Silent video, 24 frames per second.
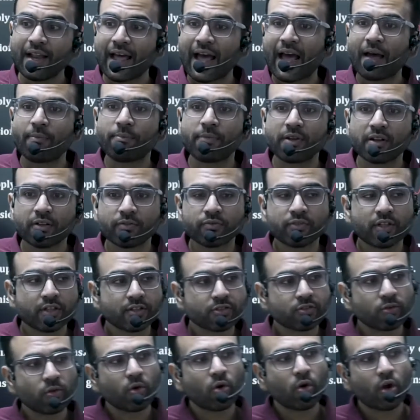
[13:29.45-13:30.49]
happen if there
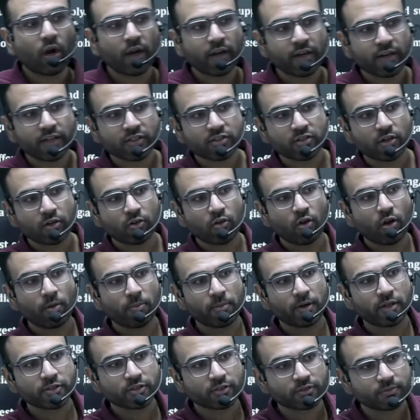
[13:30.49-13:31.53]
is no coordination and
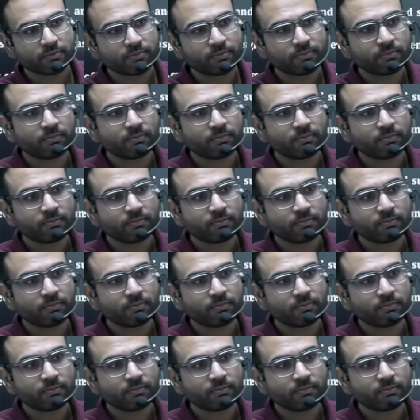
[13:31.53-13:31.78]
cooperation?